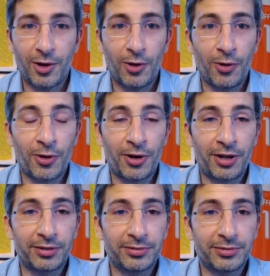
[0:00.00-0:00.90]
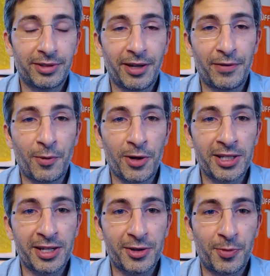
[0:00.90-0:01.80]
Or if there was
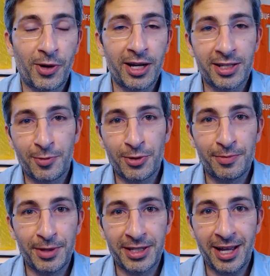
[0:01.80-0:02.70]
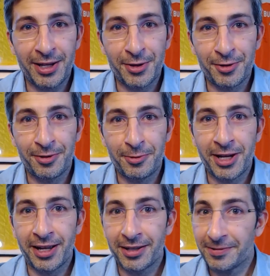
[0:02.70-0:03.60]
any surprise, I wouldn't be telling you, would
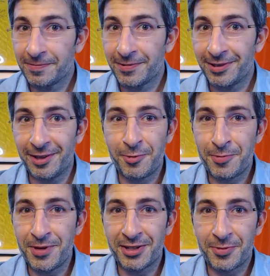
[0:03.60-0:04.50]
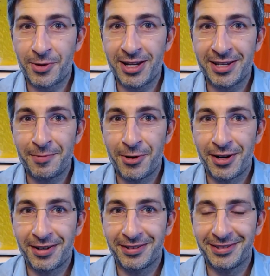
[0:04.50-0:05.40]
I? It wouldn't be a surprise
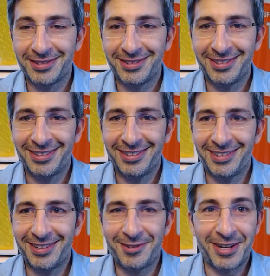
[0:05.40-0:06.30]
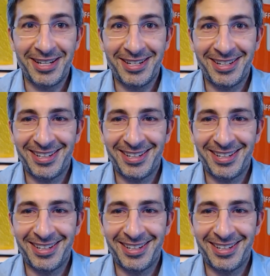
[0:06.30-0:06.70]
anymore, right?